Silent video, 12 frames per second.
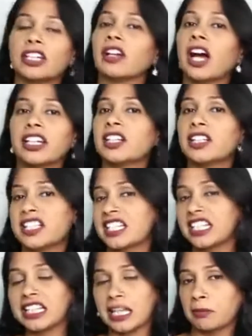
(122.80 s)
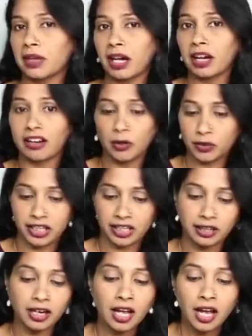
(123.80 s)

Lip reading: I didn't see them around here.